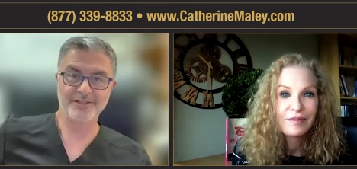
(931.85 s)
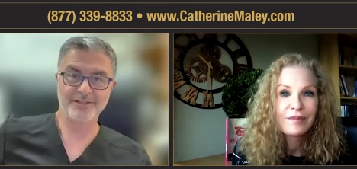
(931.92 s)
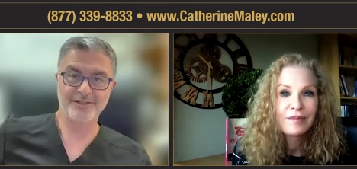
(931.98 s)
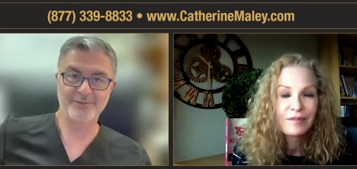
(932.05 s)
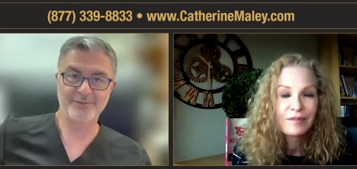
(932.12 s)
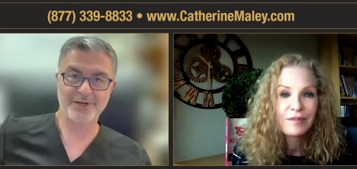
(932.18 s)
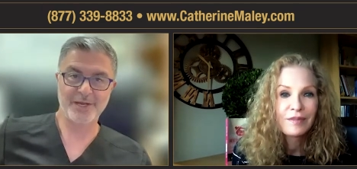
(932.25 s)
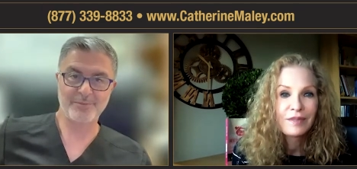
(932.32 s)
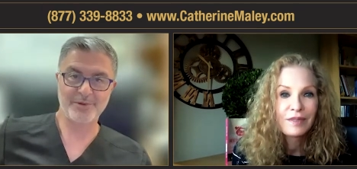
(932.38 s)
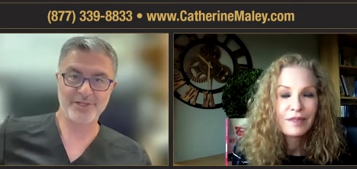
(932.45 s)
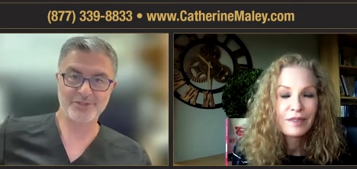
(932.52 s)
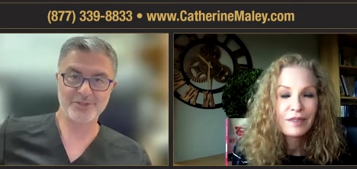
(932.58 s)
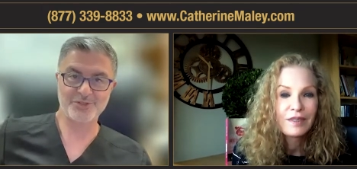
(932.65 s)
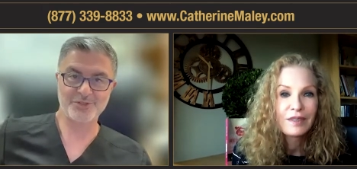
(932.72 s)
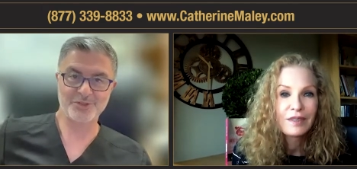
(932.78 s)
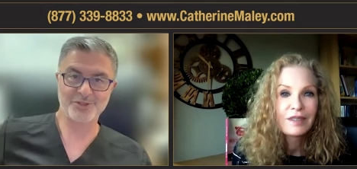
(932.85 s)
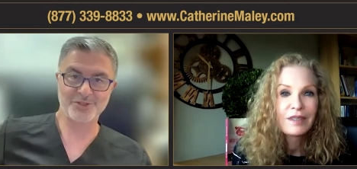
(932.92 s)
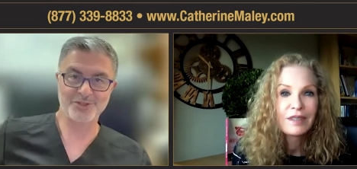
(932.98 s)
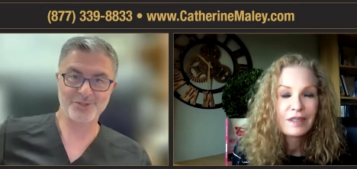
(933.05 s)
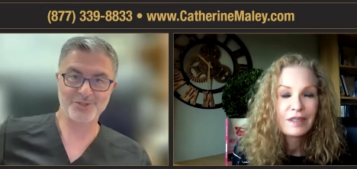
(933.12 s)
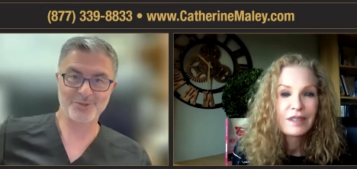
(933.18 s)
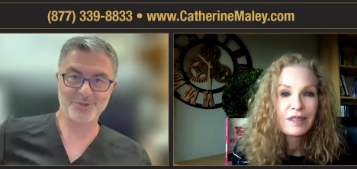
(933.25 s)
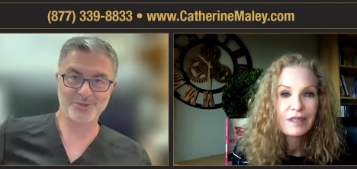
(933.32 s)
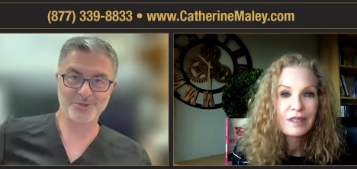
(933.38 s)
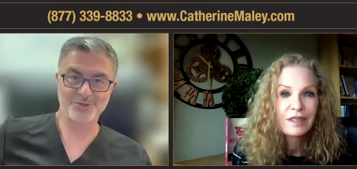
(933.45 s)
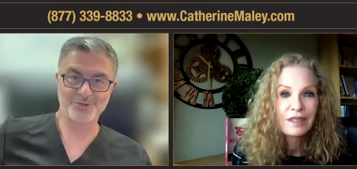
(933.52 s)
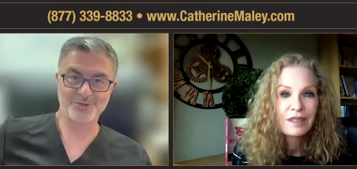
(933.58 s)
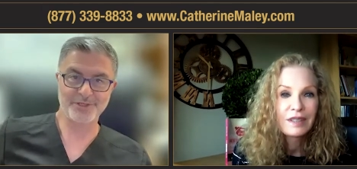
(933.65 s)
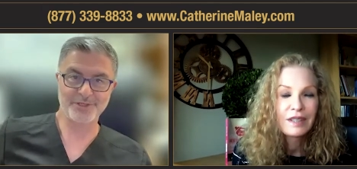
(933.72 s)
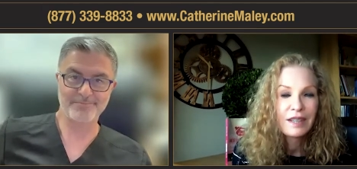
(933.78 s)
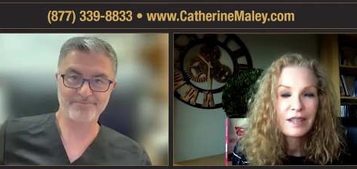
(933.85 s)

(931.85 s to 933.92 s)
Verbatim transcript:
Speaker 1: Uh, for how patients are going to do a surgery.